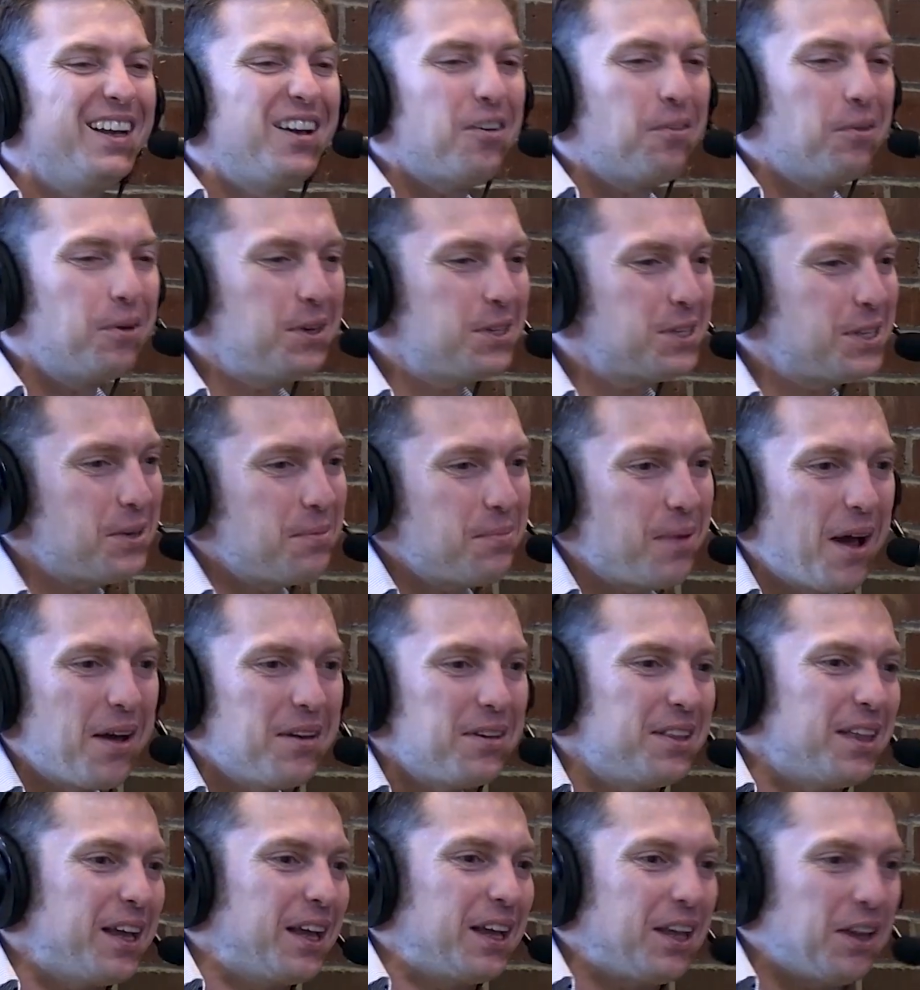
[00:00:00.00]
What is it about
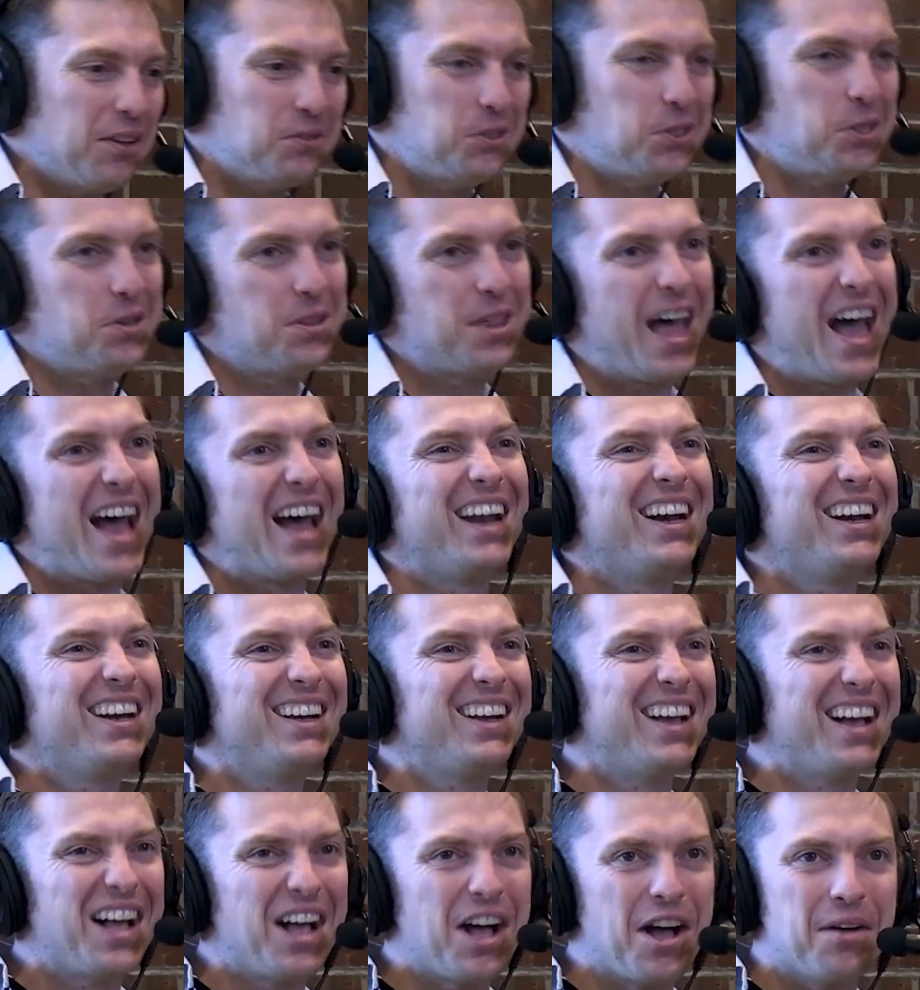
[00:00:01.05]
you that gives you that
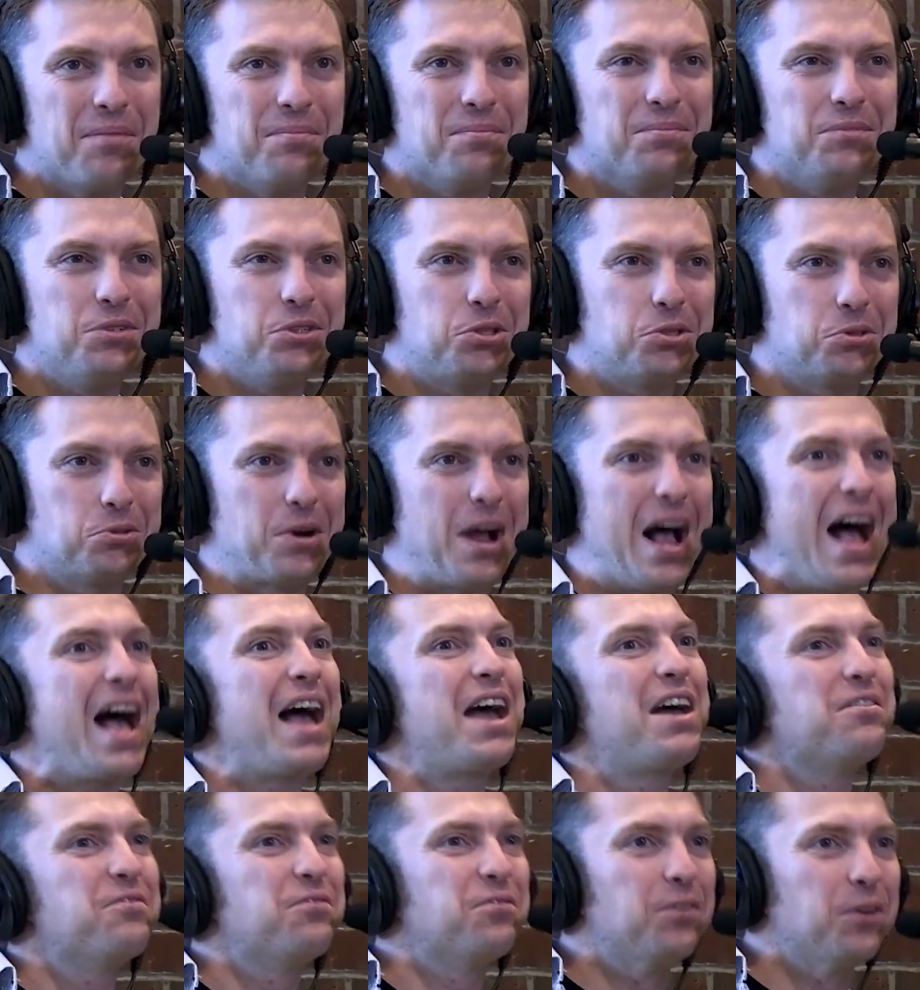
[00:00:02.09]

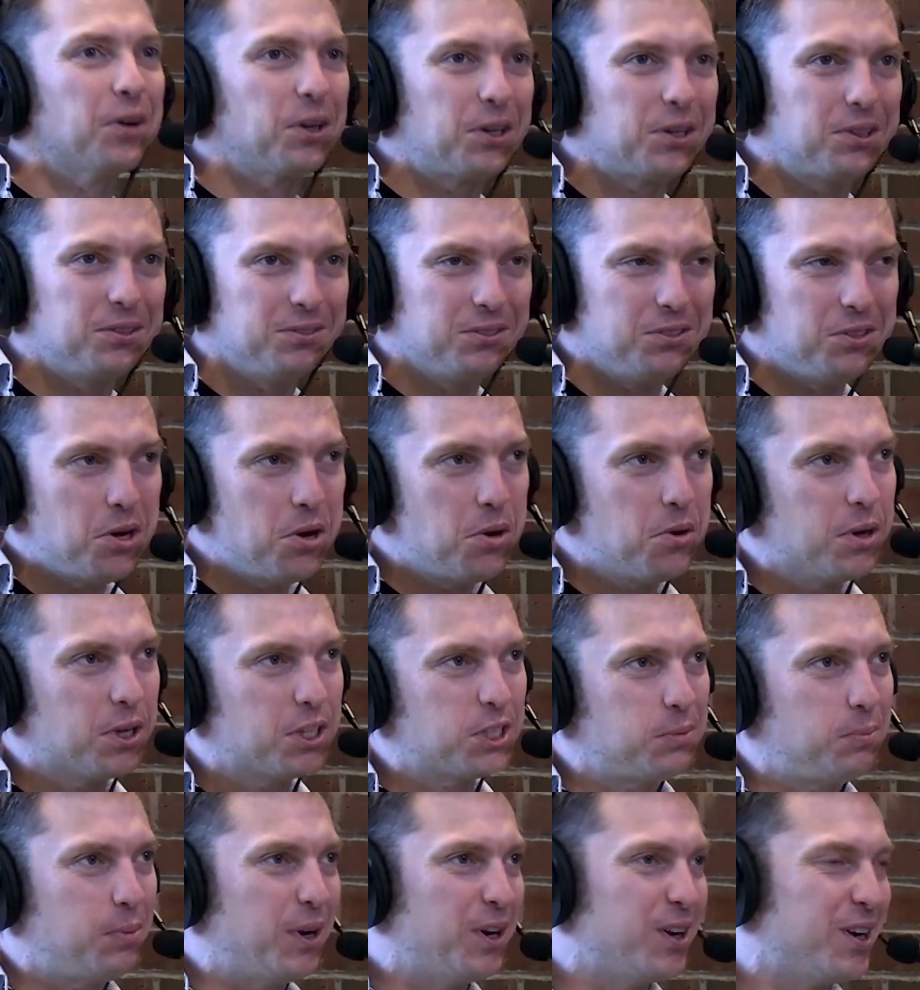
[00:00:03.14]
drive for new
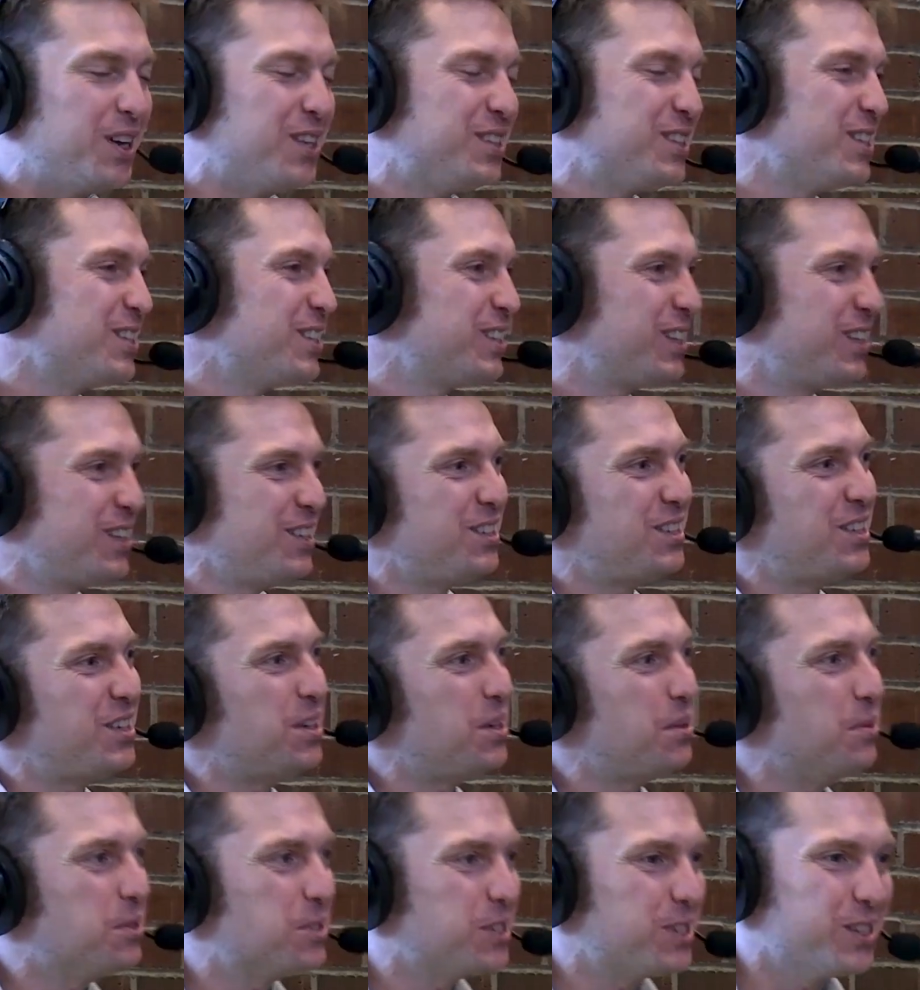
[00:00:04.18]
experiences,
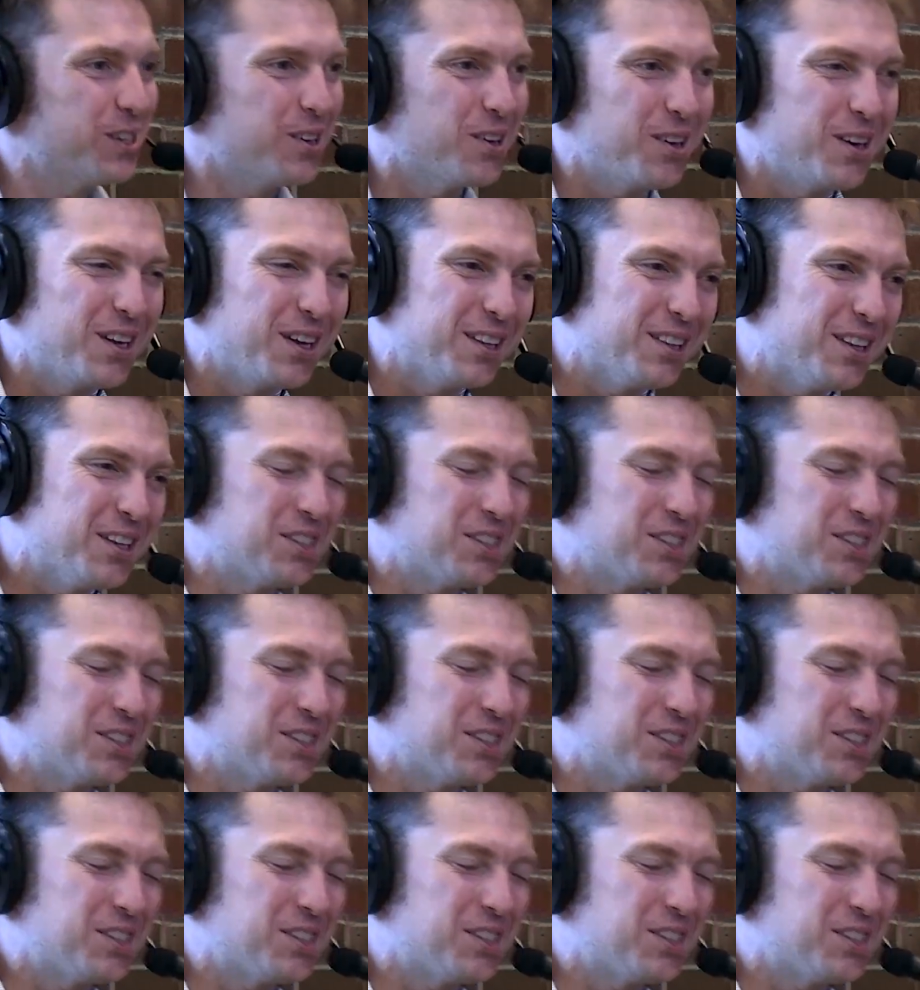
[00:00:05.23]
continuous learning?